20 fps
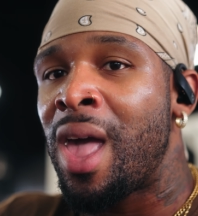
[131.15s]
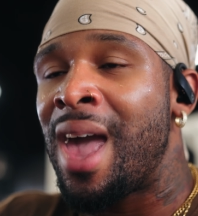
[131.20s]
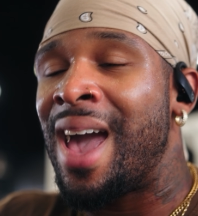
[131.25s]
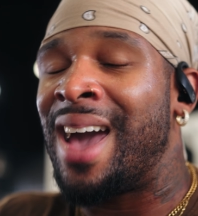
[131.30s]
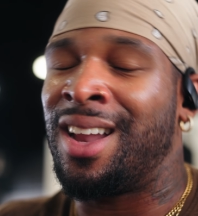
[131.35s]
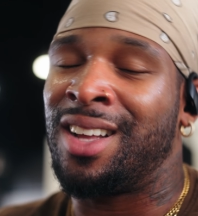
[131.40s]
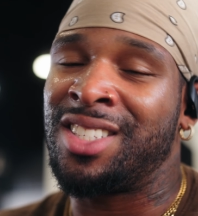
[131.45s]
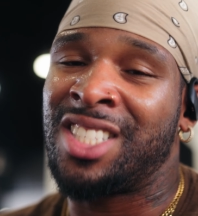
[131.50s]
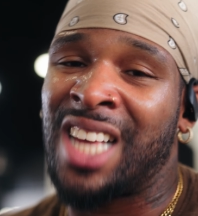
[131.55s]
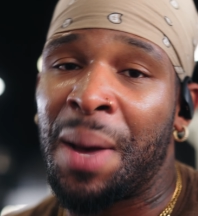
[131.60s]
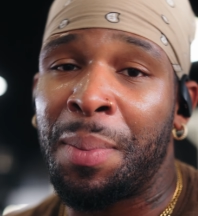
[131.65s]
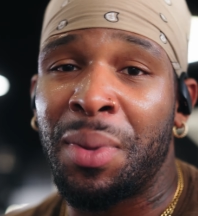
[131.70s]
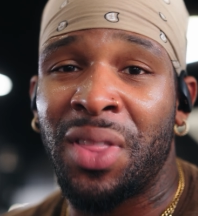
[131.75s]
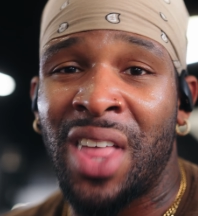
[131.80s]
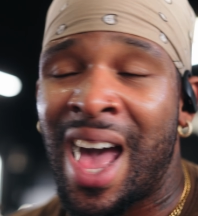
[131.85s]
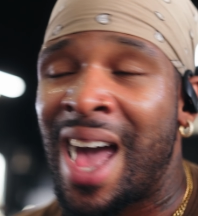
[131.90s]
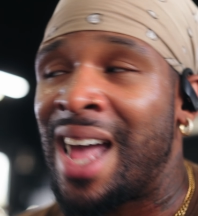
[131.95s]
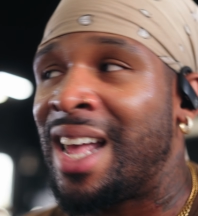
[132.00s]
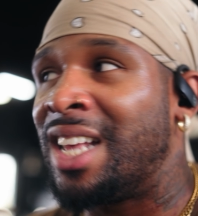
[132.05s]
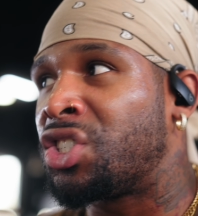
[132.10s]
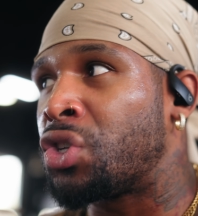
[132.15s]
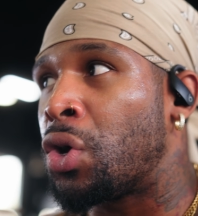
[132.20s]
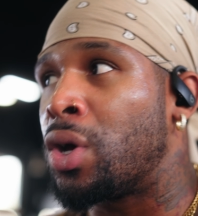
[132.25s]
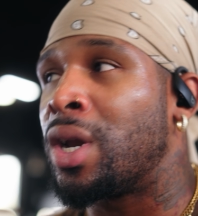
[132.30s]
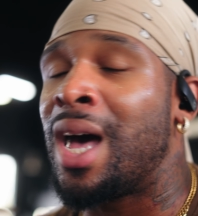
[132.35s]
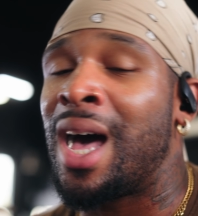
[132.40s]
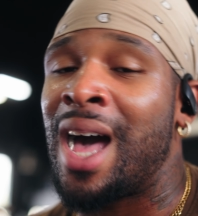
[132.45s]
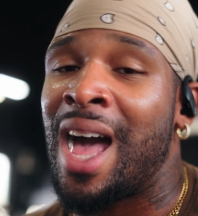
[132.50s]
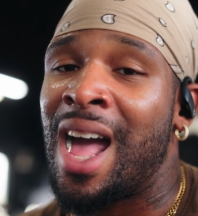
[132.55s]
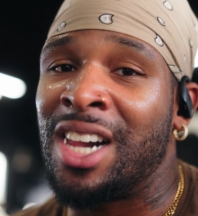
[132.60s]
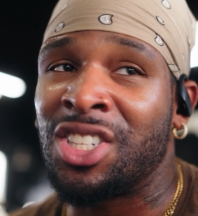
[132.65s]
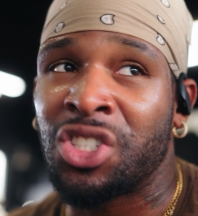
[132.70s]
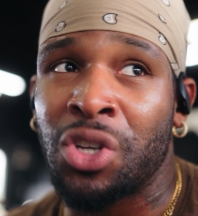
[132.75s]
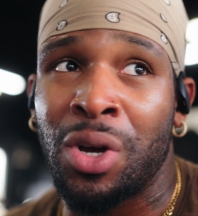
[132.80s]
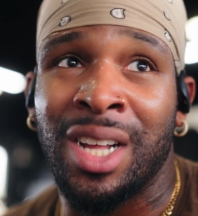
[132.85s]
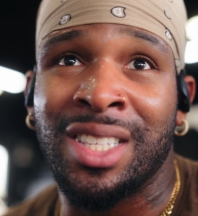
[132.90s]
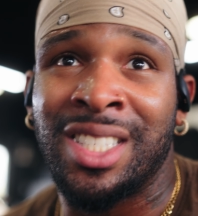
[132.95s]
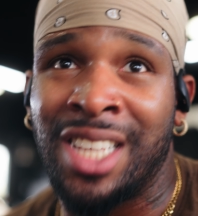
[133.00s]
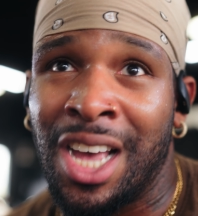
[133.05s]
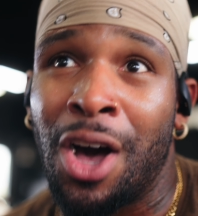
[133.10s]
And on top of that, it's
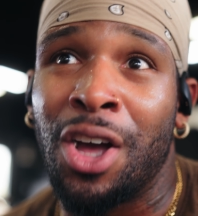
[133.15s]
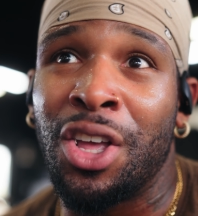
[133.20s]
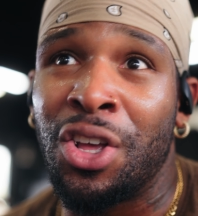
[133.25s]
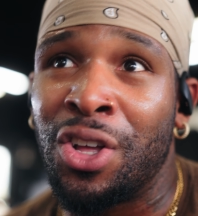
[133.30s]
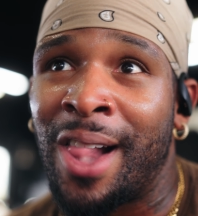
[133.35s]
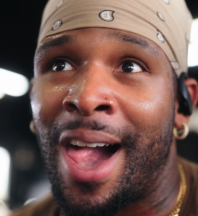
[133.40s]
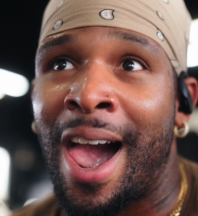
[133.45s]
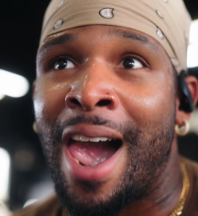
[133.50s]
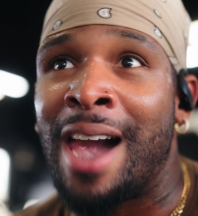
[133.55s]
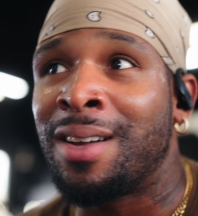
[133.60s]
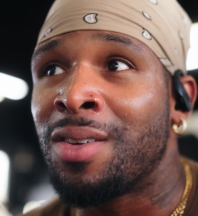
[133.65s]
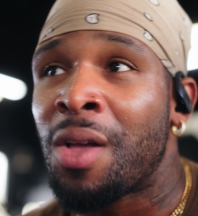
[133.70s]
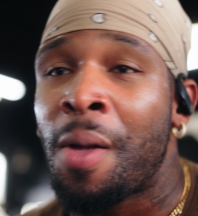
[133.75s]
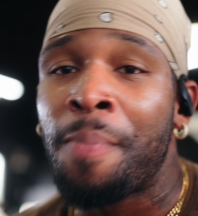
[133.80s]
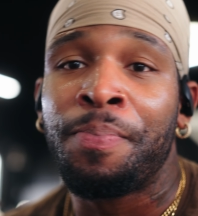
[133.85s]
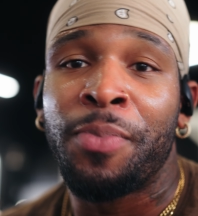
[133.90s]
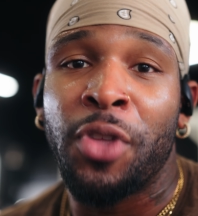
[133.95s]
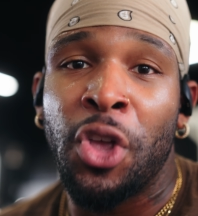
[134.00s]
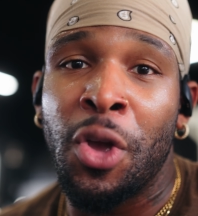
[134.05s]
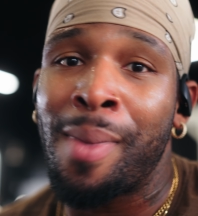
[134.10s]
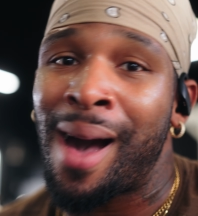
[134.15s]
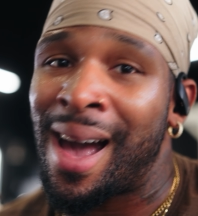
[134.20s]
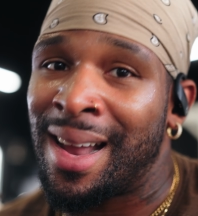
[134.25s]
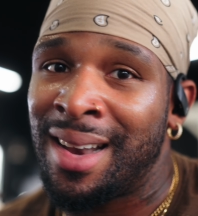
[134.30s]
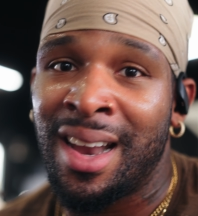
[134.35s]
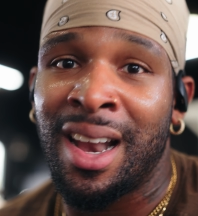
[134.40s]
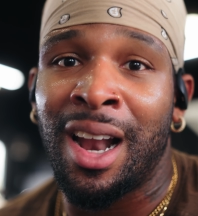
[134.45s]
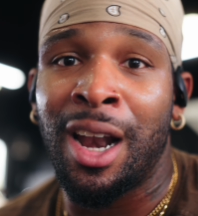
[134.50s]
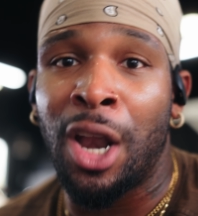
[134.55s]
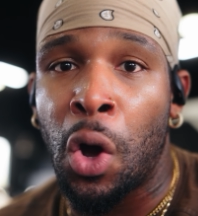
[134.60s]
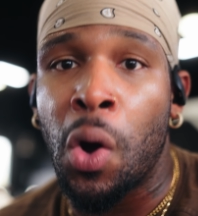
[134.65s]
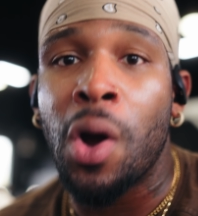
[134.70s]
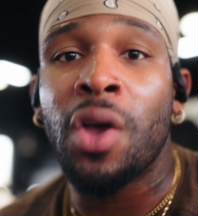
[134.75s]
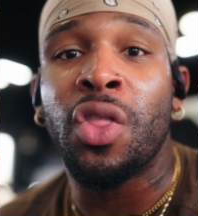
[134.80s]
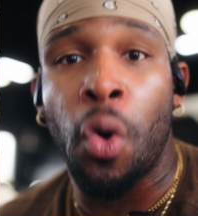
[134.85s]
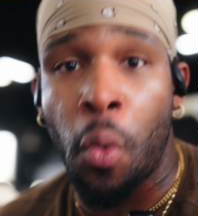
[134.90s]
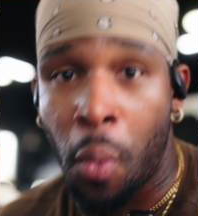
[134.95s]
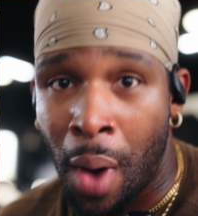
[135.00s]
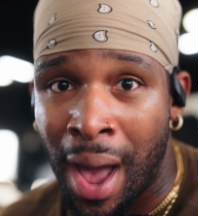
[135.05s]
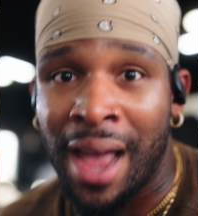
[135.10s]
gonna tell you, like, you might need to lower
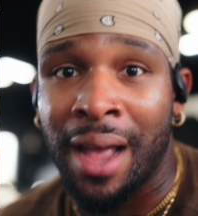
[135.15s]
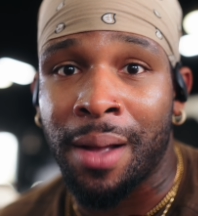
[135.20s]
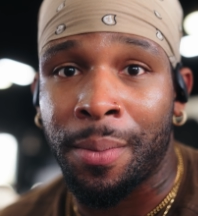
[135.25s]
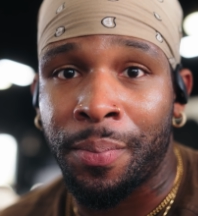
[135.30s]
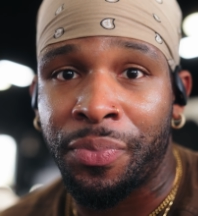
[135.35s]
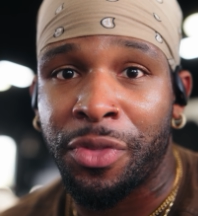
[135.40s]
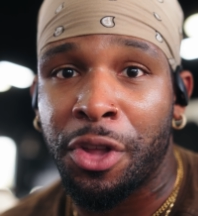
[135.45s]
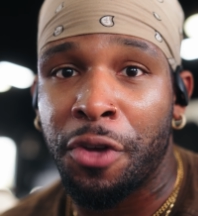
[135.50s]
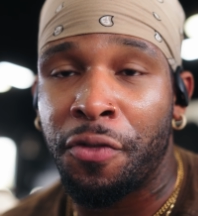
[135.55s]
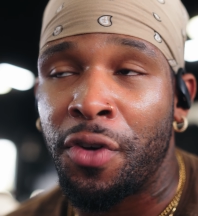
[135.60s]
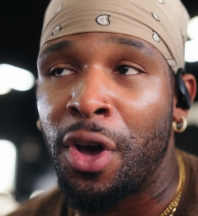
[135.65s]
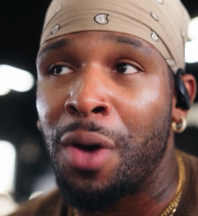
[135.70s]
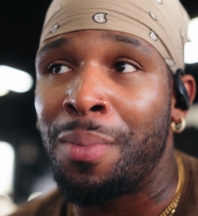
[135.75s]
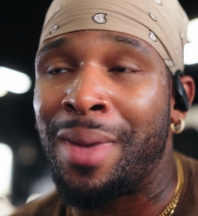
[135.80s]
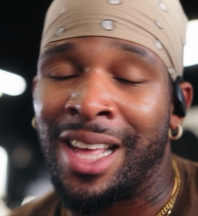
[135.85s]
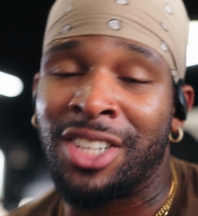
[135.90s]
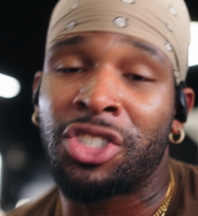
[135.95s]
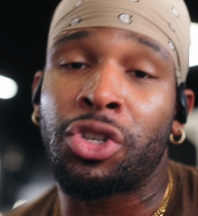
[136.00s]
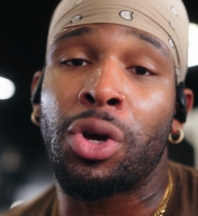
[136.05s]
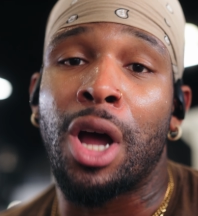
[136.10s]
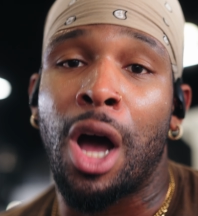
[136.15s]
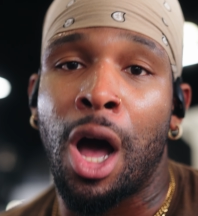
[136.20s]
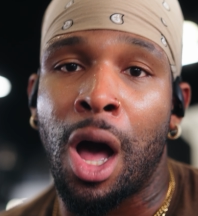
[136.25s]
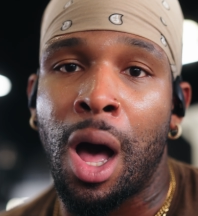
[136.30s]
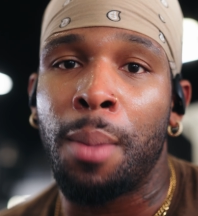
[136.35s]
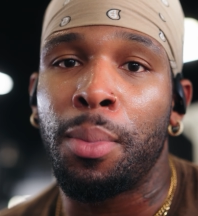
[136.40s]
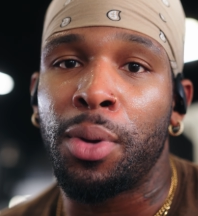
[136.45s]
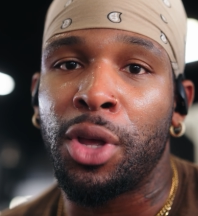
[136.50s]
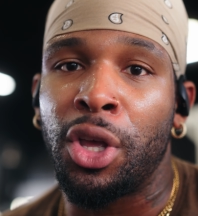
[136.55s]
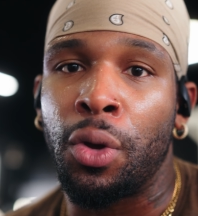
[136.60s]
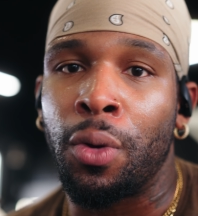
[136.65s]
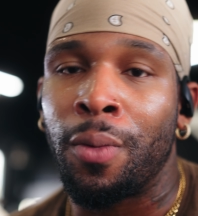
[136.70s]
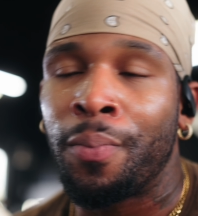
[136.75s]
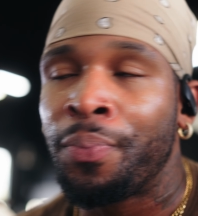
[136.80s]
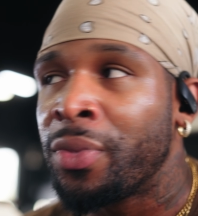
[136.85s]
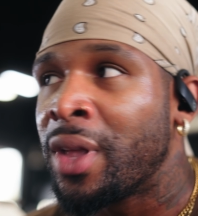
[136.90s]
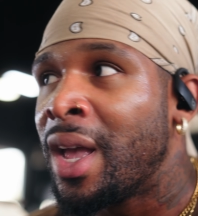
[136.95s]
the weight. You feel me? It's gonna humble you.